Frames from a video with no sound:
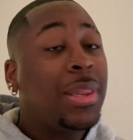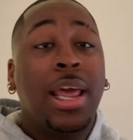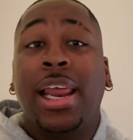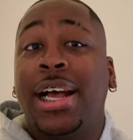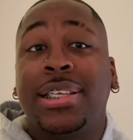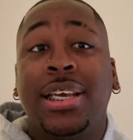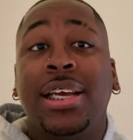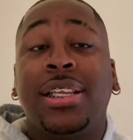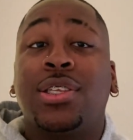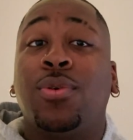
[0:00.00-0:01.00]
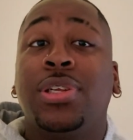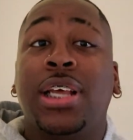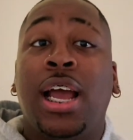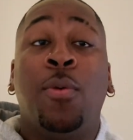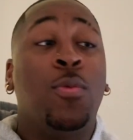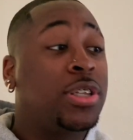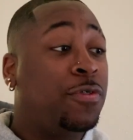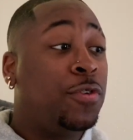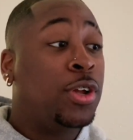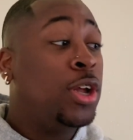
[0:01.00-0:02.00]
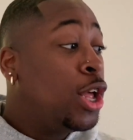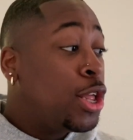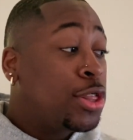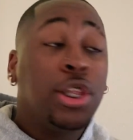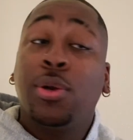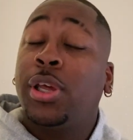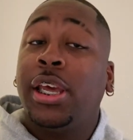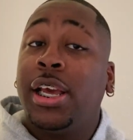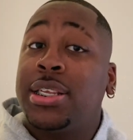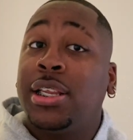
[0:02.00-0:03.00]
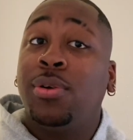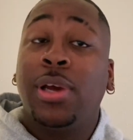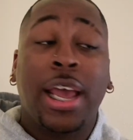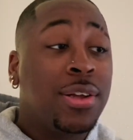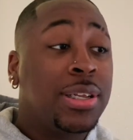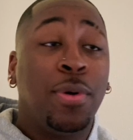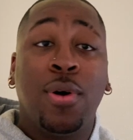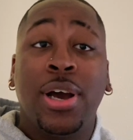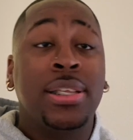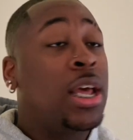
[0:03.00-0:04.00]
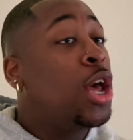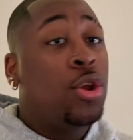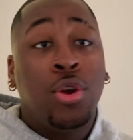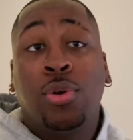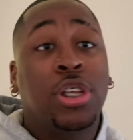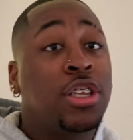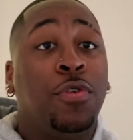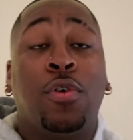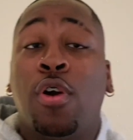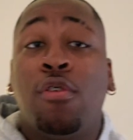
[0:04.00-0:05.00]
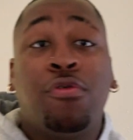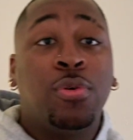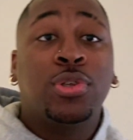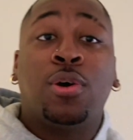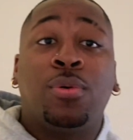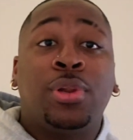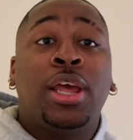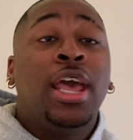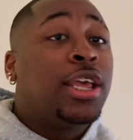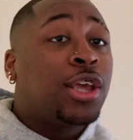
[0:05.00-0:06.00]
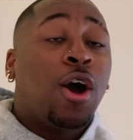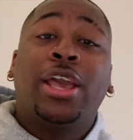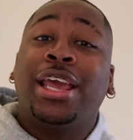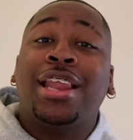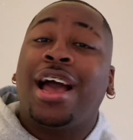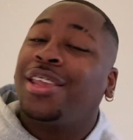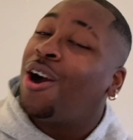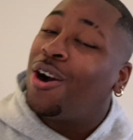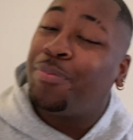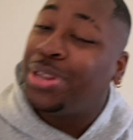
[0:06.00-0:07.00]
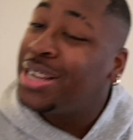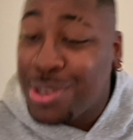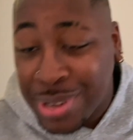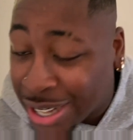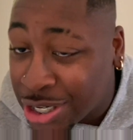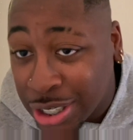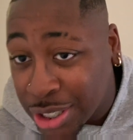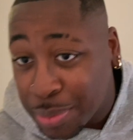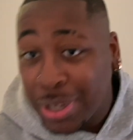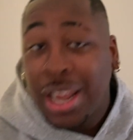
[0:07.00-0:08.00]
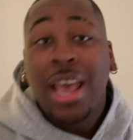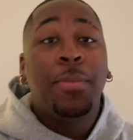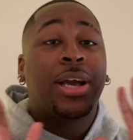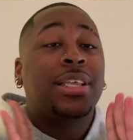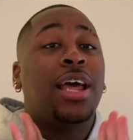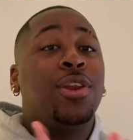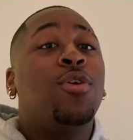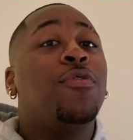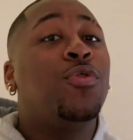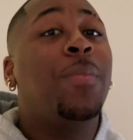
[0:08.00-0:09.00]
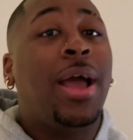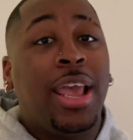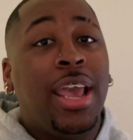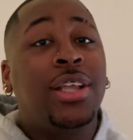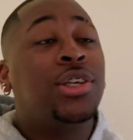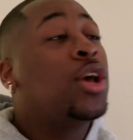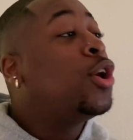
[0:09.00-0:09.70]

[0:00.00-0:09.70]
Like I said, this story time wasn't for the little kids and little gals and boys. No, this is for grown folks only. Y'all please do not judge me, because I know if you my age,